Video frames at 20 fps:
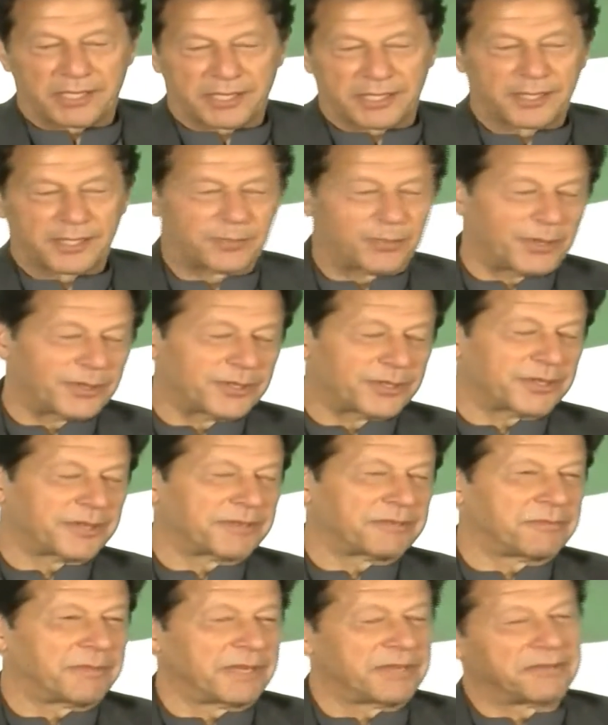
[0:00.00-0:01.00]
a partial
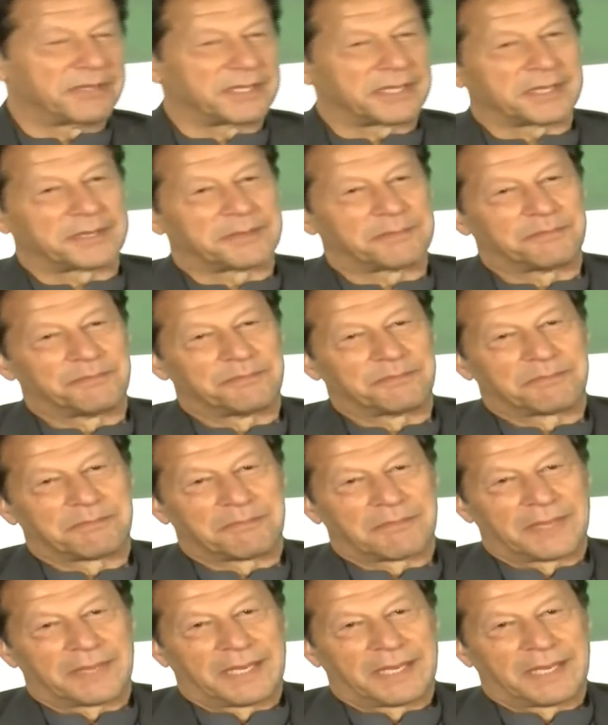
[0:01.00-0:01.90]
sponsor of my visit.